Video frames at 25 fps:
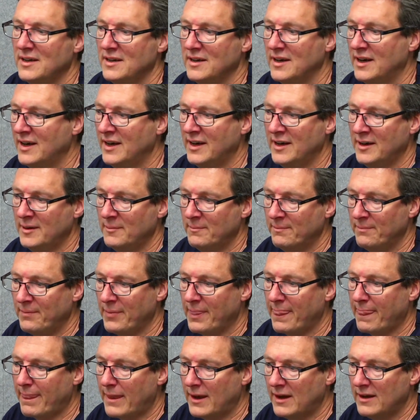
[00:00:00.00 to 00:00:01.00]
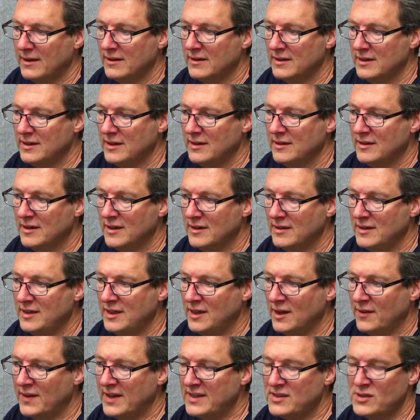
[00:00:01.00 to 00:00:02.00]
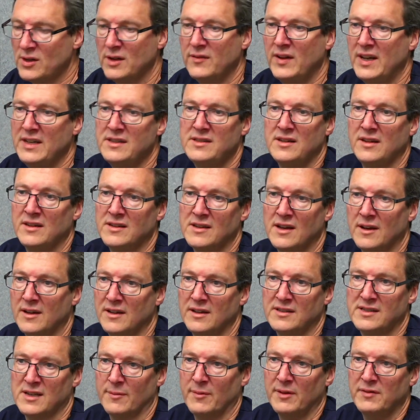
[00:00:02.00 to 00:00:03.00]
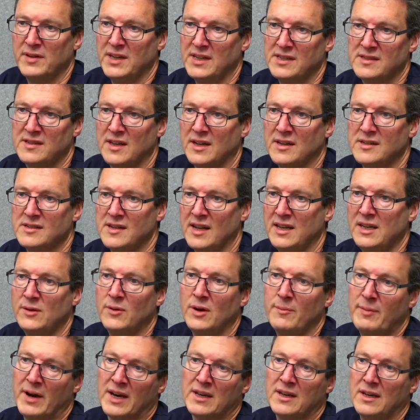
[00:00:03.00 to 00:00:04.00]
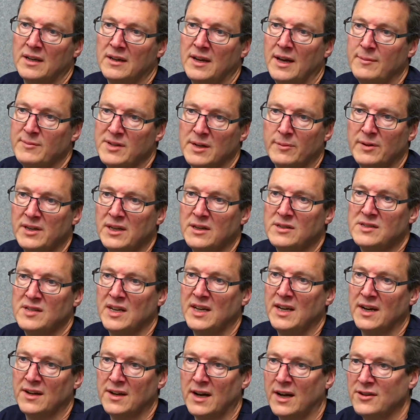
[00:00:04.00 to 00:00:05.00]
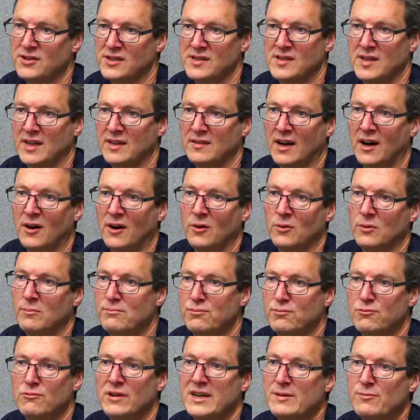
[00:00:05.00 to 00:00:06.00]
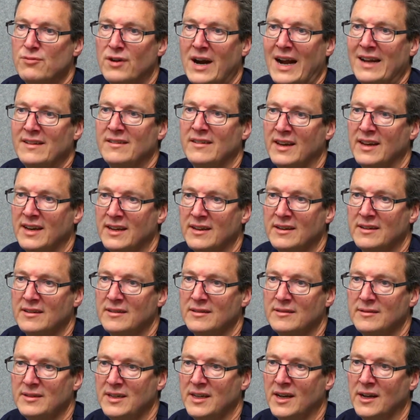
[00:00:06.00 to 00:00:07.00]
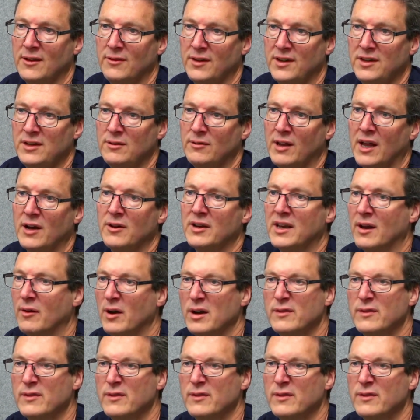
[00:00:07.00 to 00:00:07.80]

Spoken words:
they'd sort of hinted at some of these things anyway back at MWC. I just think the whole rebranding, the new logo